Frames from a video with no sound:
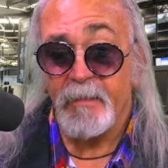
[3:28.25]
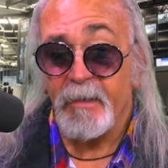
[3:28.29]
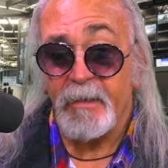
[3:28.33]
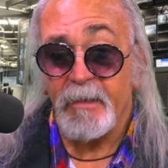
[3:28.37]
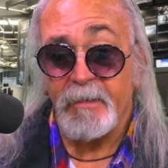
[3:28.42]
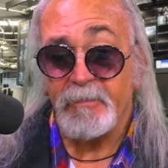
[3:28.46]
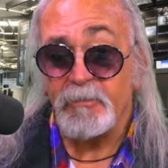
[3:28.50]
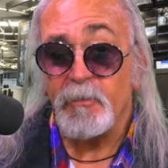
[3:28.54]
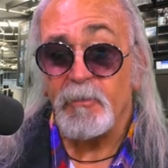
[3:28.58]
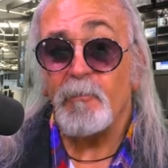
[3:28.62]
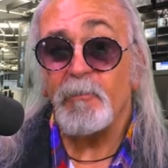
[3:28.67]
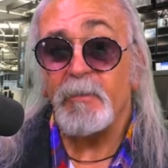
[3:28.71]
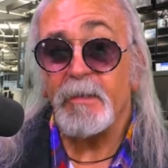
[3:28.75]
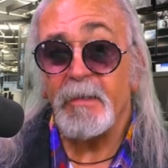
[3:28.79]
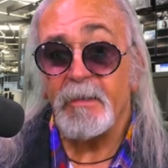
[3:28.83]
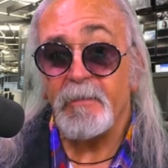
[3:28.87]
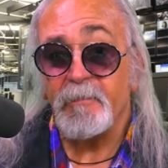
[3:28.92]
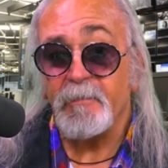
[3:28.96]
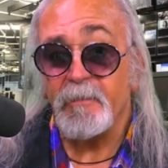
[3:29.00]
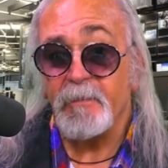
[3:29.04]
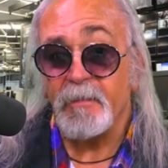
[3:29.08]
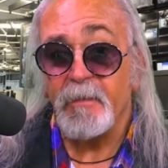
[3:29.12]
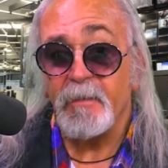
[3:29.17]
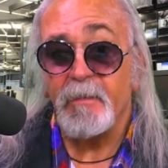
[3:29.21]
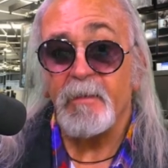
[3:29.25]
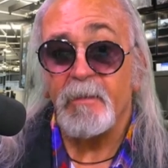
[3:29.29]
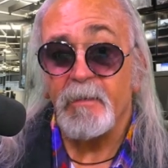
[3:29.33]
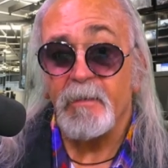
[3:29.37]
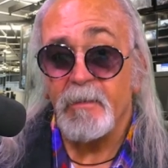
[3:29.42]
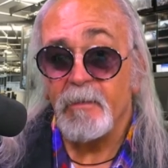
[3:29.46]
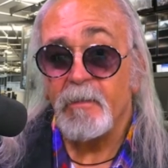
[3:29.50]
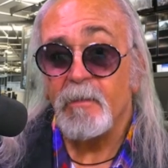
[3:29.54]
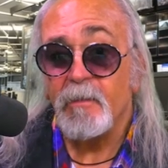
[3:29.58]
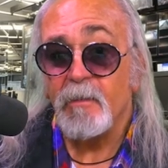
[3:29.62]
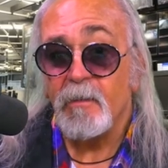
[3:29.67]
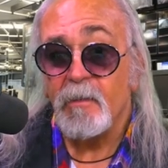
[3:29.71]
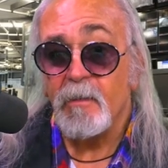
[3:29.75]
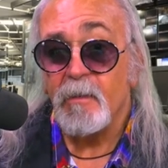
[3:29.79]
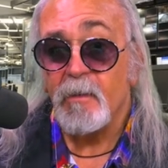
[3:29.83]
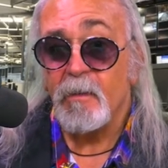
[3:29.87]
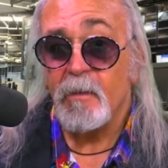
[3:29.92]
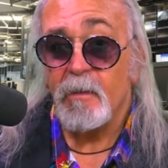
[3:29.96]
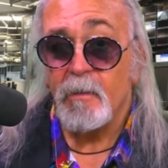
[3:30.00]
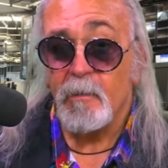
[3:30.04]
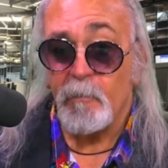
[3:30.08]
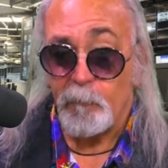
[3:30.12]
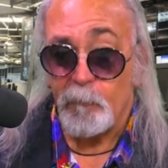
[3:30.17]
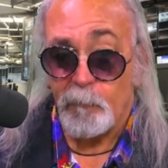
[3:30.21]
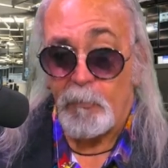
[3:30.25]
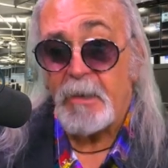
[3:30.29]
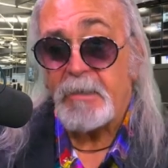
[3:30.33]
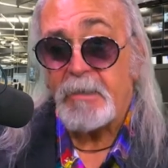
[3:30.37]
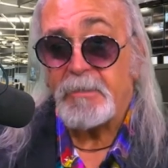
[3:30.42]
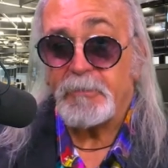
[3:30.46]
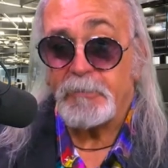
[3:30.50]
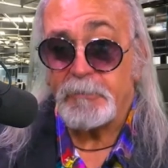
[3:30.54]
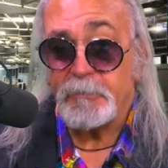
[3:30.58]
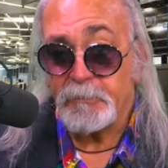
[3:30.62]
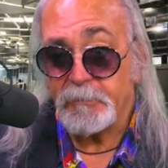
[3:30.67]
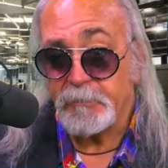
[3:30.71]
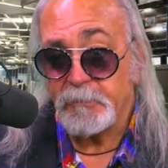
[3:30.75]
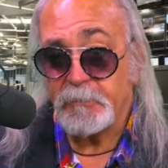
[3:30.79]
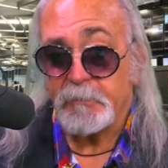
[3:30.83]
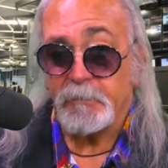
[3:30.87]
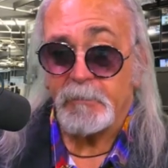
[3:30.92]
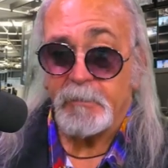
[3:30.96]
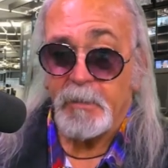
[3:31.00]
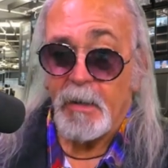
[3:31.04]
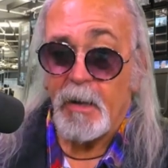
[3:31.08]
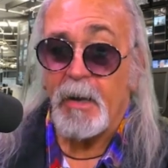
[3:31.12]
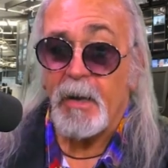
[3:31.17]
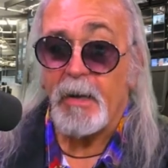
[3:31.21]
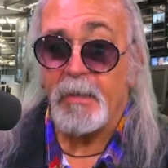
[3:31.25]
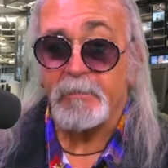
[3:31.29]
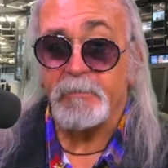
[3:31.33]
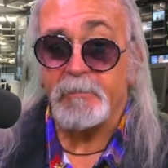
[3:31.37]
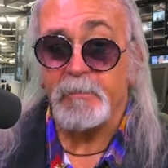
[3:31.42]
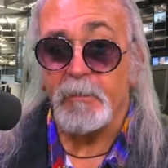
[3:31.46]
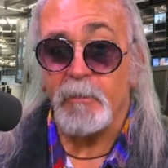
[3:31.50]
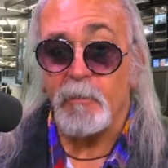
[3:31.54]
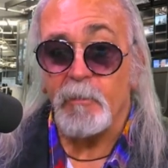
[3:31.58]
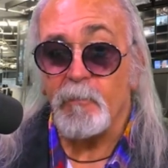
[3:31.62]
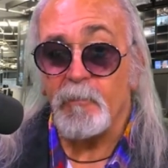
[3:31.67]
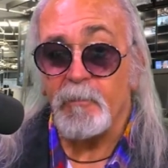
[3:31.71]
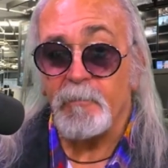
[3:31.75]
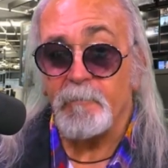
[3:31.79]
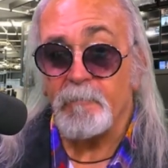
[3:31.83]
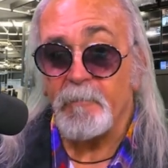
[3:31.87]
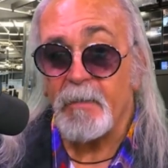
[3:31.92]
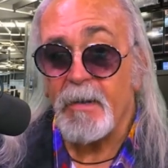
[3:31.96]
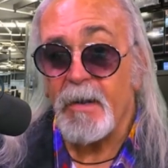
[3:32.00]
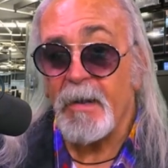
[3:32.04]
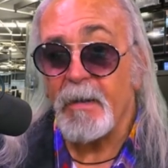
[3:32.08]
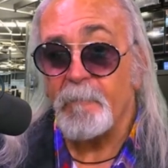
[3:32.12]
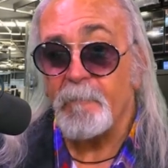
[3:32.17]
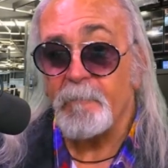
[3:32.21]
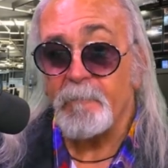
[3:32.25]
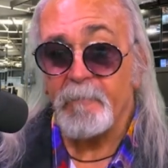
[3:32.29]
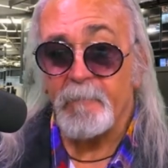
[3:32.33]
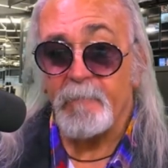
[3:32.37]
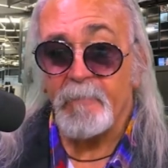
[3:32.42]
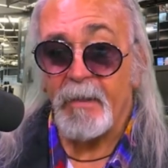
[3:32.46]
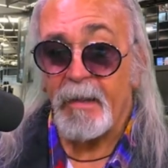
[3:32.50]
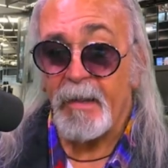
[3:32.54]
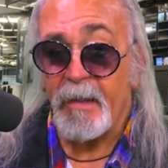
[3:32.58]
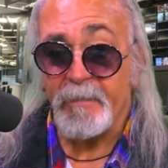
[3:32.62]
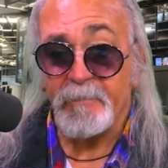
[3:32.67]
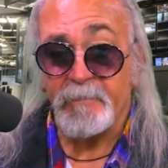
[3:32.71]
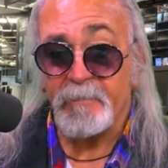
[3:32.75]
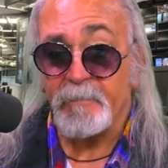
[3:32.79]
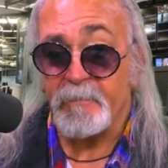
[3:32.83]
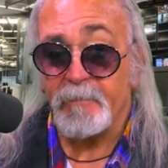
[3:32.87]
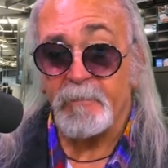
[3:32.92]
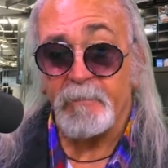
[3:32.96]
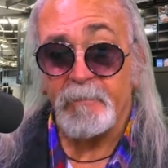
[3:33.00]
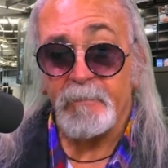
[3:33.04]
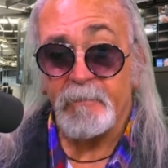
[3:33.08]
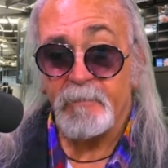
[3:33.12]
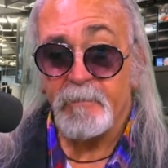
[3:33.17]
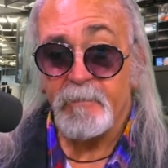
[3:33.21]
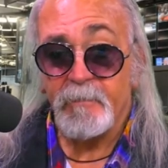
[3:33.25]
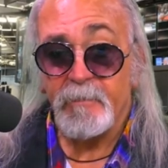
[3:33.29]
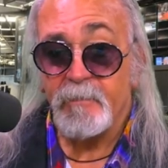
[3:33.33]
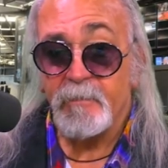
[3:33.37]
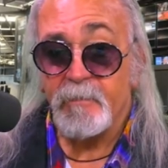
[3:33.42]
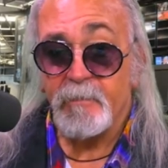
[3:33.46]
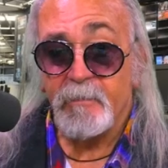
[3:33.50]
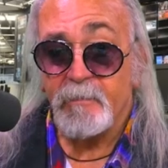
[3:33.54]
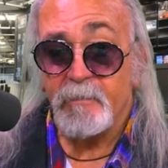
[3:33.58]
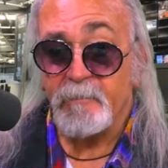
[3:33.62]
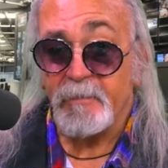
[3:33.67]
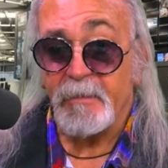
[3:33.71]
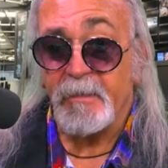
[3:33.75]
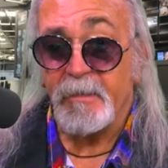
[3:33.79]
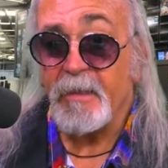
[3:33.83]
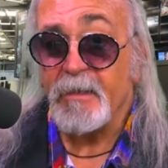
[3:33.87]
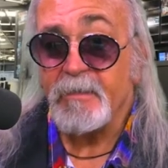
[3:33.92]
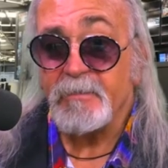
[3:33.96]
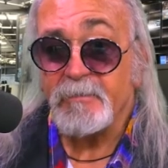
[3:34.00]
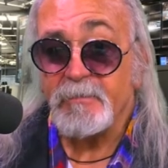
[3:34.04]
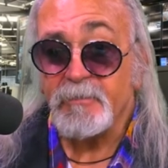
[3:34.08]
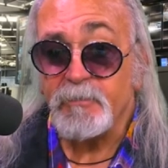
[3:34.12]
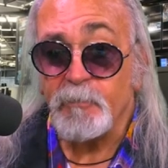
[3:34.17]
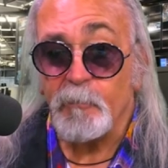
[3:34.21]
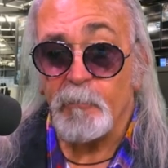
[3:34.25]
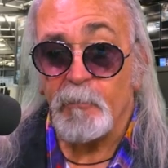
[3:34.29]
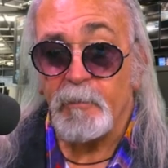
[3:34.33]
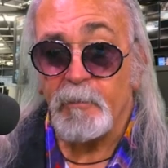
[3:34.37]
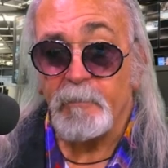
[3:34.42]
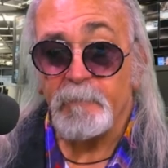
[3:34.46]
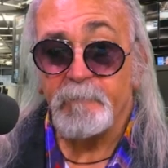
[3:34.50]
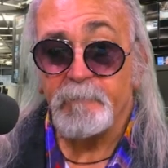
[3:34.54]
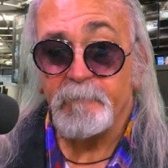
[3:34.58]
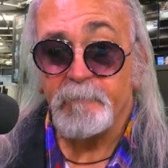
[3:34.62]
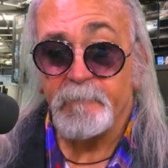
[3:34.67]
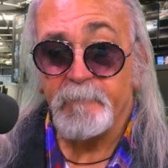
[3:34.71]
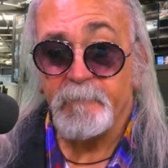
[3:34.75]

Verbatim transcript: It's only the righteous guys that go and buy them at the the gun store.